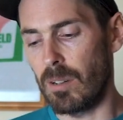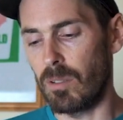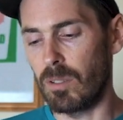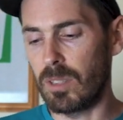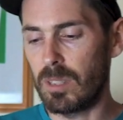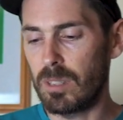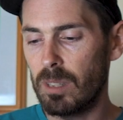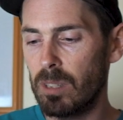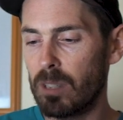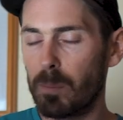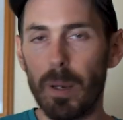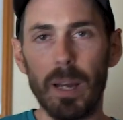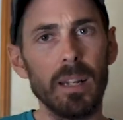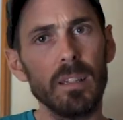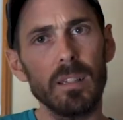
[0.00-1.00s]
Resistance
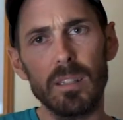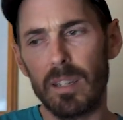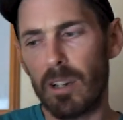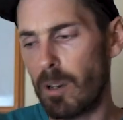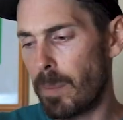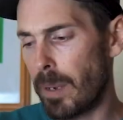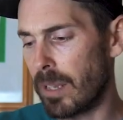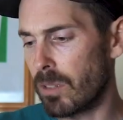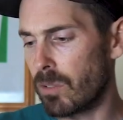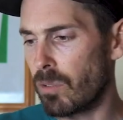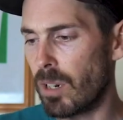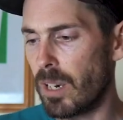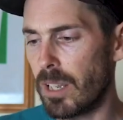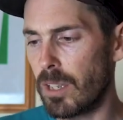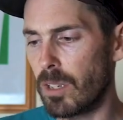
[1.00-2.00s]
bands, Theraband's
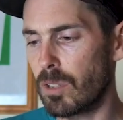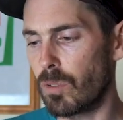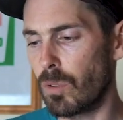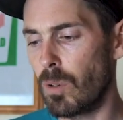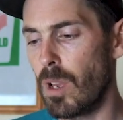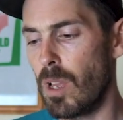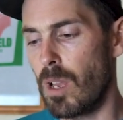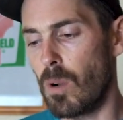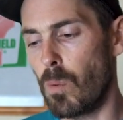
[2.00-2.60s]
really useful.